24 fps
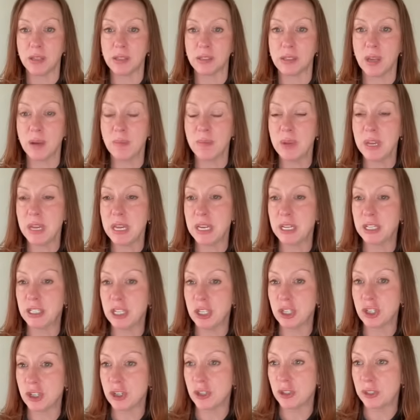some
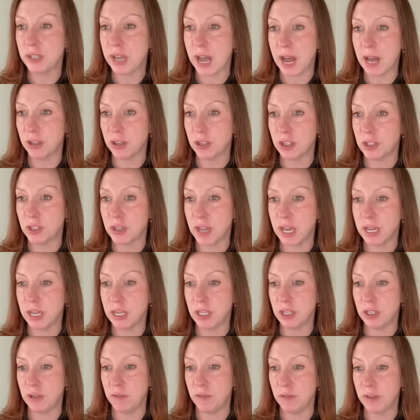additional knowledge
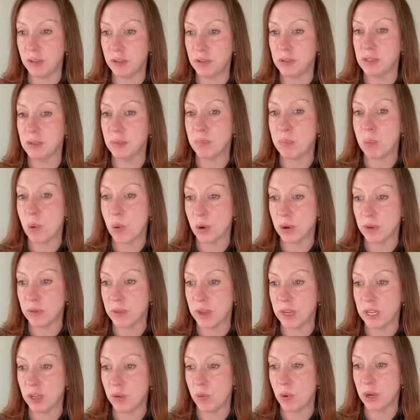that you feel is
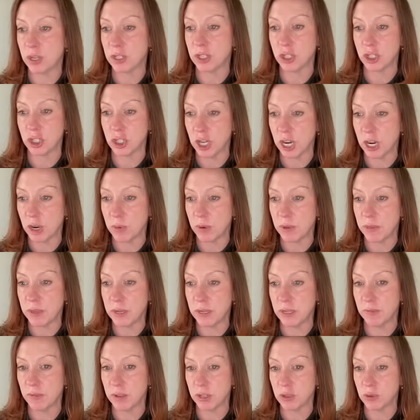important that you want to share with
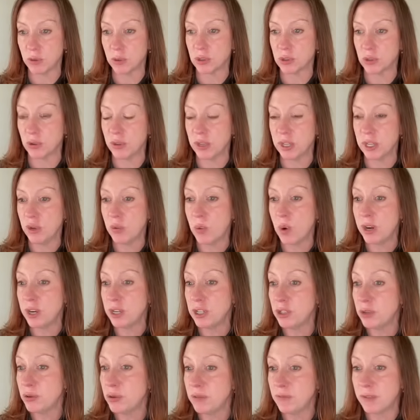individuals or that you
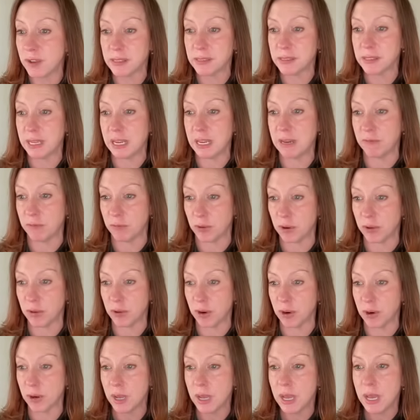wanted to investigate
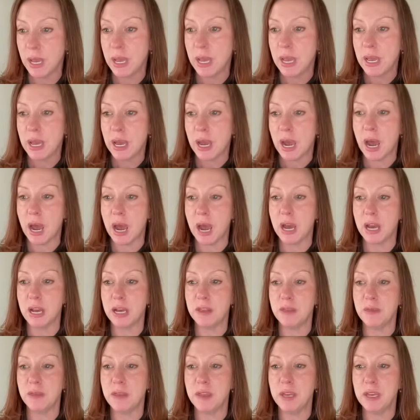further.
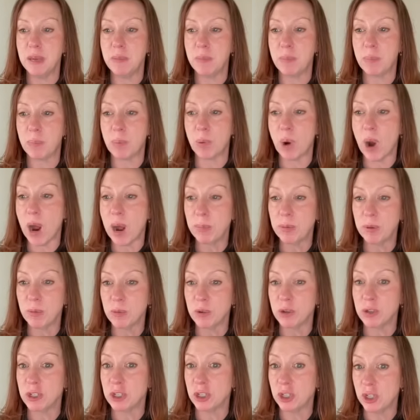The
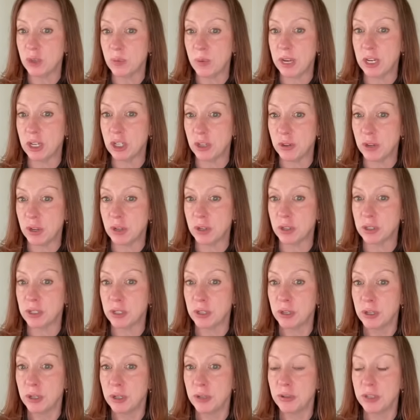problem or situation there is
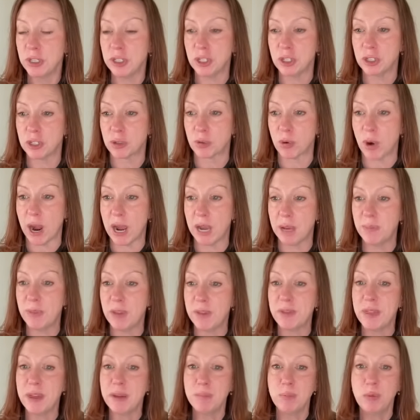clearly described
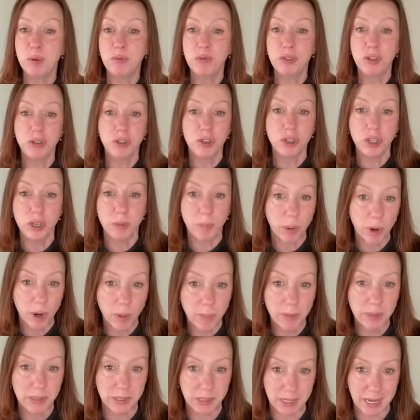that then moves you to your
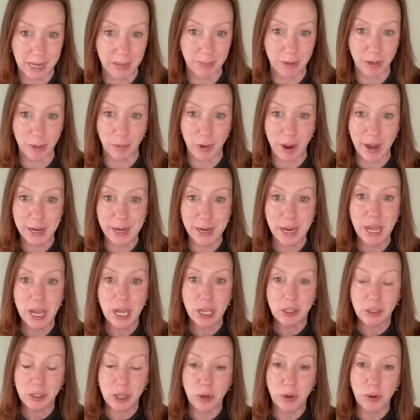purpose statement, right?
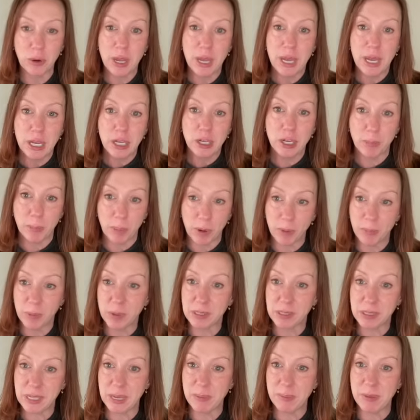So your
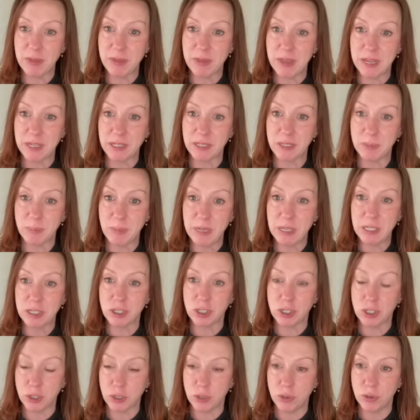purpose statement then
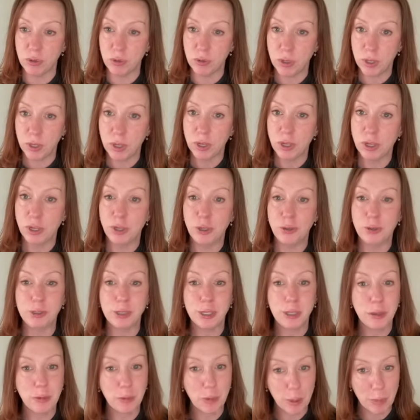speaks to,
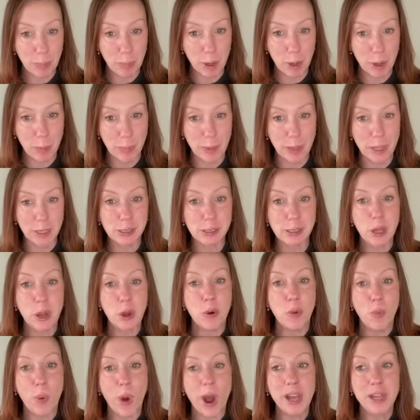using the word purpose,
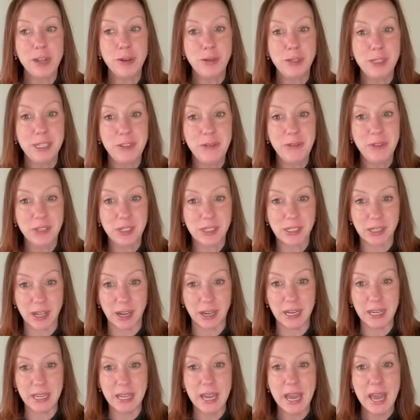why you did the
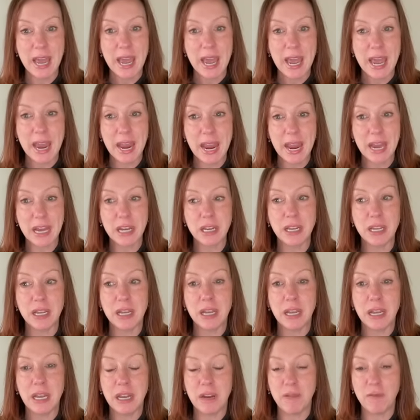study and
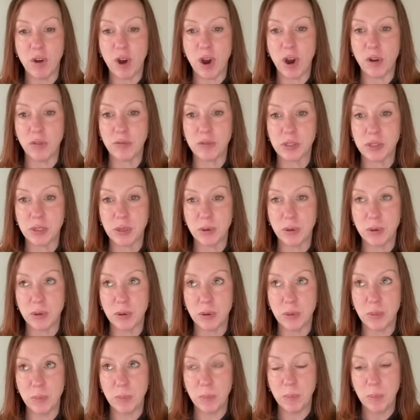involves
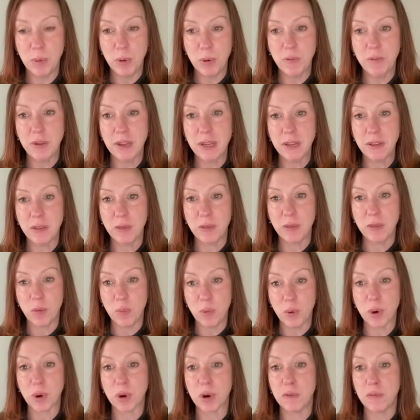moving
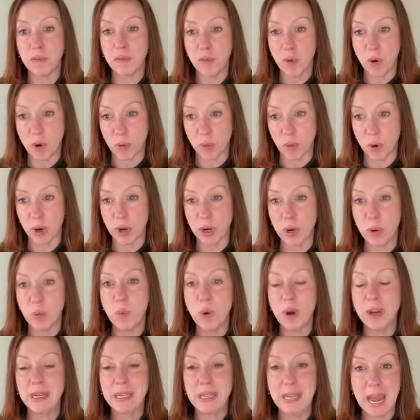the work forward.
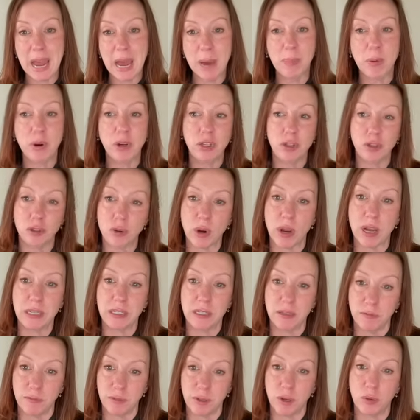What gap are you
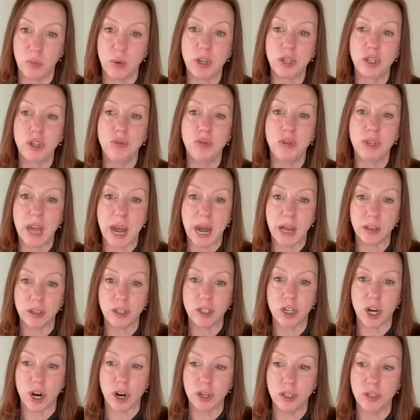trying to fill? What new
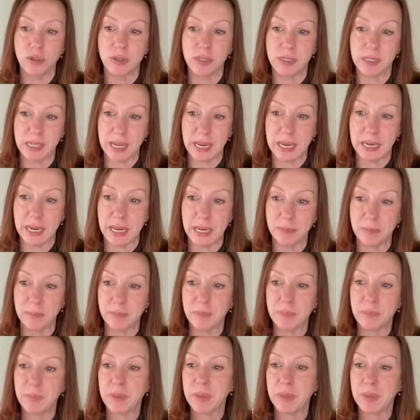knowledge are you stating?